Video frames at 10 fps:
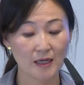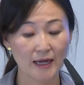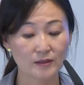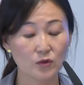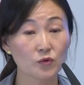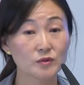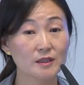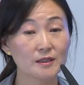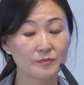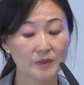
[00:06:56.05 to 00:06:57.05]
and
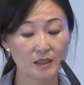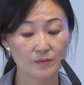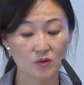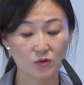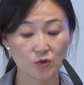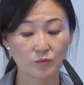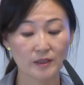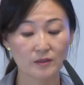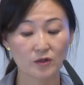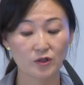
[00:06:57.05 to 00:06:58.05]
only minimal
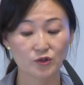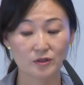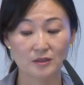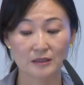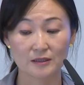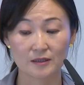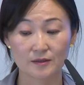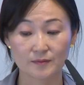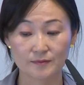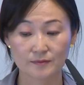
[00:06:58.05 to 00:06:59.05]
domain knowledge is needed.